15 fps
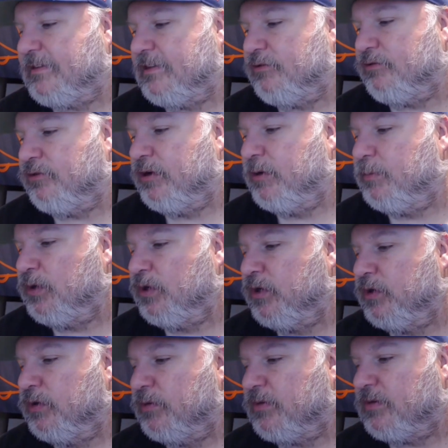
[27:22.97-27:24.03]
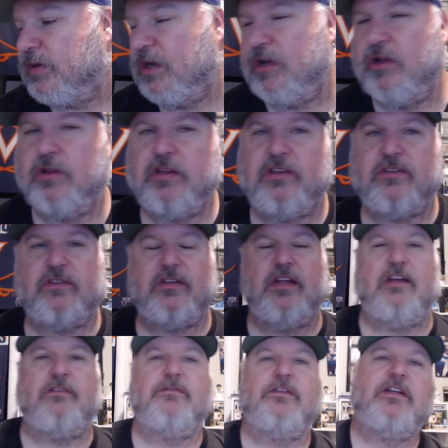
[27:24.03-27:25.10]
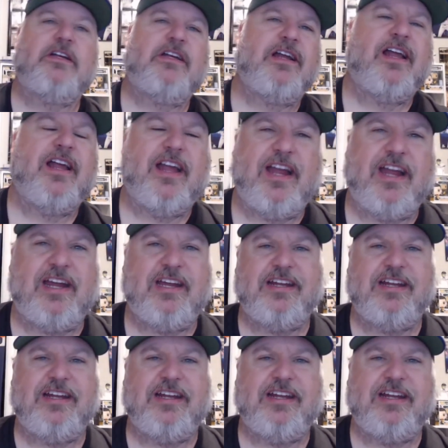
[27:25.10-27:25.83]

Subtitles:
and tributes and all this stuff. And